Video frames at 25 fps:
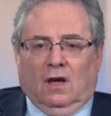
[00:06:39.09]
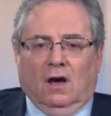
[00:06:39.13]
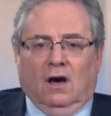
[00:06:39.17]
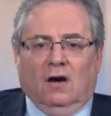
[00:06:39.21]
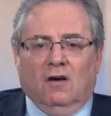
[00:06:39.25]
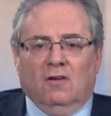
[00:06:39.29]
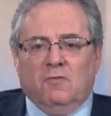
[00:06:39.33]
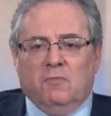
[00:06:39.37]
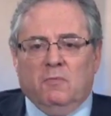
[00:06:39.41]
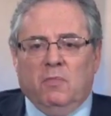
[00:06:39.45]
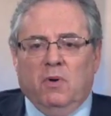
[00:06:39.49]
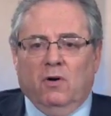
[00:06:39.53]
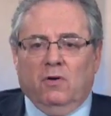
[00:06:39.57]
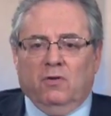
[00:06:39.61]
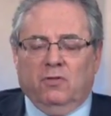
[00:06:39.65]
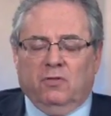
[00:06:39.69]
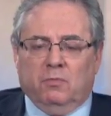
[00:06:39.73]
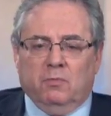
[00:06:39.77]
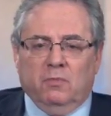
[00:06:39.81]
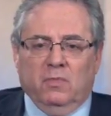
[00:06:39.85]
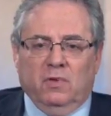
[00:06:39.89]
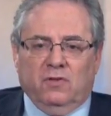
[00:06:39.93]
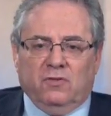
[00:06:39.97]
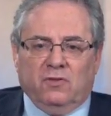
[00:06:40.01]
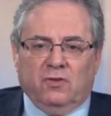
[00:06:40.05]
of
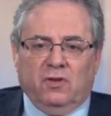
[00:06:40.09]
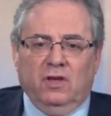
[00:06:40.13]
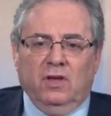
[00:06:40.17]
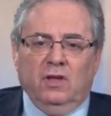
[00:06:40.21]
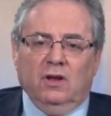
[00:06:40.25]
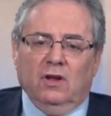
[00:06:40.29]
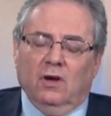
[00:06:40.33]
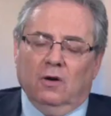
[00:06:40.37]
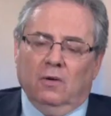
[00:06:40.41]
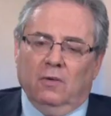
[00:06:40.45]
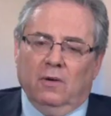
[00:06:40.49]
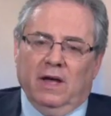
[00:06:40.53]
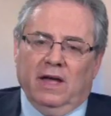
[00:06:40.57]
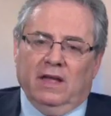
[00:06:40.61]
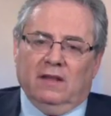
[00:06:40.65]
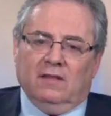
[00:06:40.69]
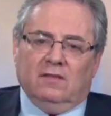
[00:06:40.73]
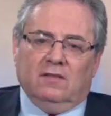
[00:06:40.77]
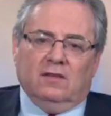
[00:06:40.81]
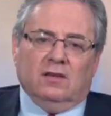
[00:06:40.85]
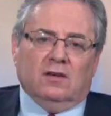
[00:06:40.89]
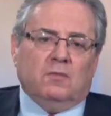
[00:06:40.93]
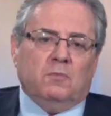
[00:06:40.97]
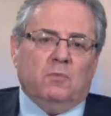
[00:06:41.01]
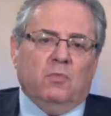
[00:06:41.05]
both mosquito
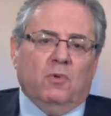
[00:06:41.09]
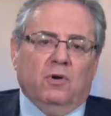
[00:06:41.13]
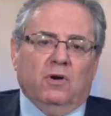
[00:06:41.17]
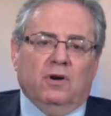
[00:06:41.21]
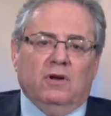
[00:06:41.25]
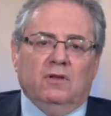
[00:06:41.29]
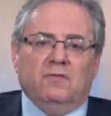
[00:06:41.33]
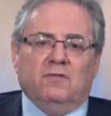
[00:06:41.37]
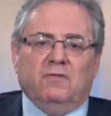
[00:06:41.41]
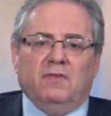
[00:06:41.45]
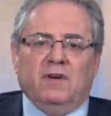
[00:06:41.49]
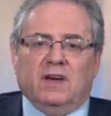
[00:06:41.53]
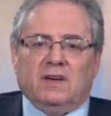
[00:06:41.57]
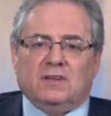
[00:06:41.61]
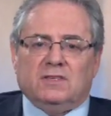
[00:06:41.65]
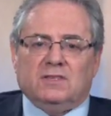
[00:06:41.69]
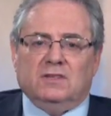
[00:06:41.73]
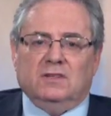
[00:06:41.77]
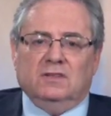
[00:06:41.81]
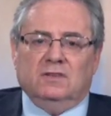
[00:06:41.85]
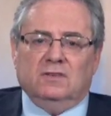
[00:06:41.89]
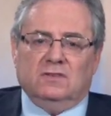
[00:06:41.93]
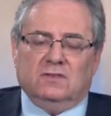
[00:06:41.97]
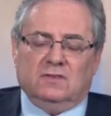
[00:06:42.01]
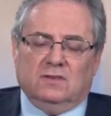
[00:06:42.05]
and tick-borne
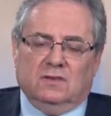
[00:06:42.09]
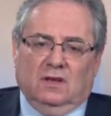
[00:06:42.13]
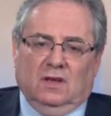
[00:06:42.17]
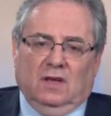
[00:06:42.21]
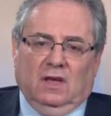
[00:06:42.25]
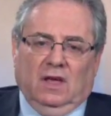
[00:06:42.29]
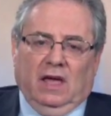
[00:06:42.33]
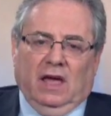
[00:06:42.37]
infections